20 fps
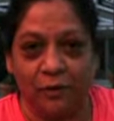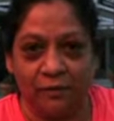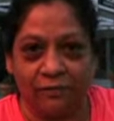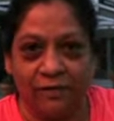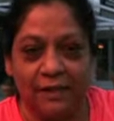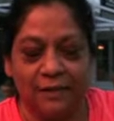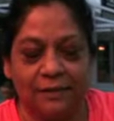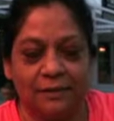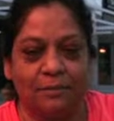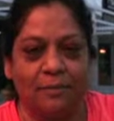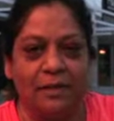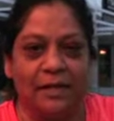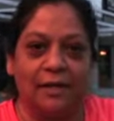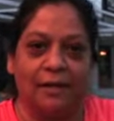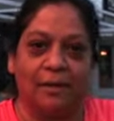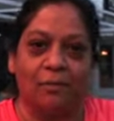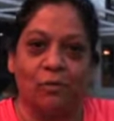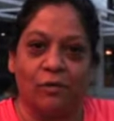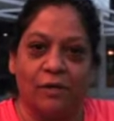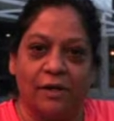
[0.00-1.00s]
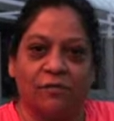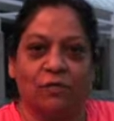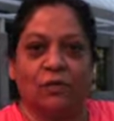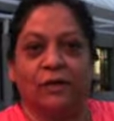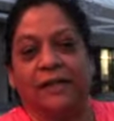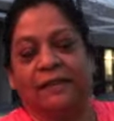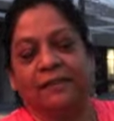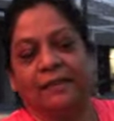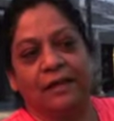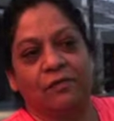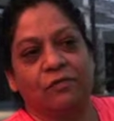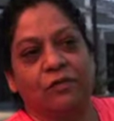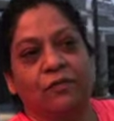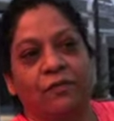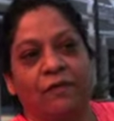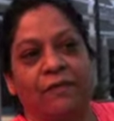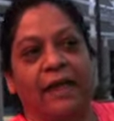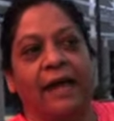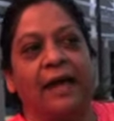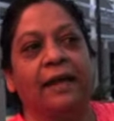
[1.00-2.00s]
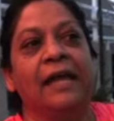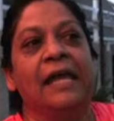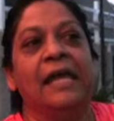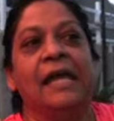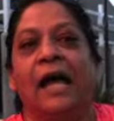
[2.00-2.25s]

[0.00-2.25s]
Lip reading: motivating to me and I'm grateful and thankful for that.